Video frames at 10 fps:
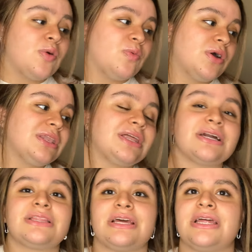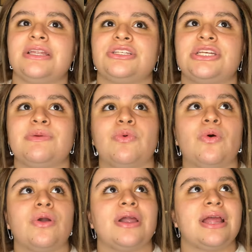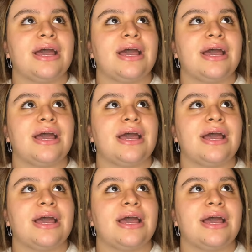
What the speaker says: one look that she wore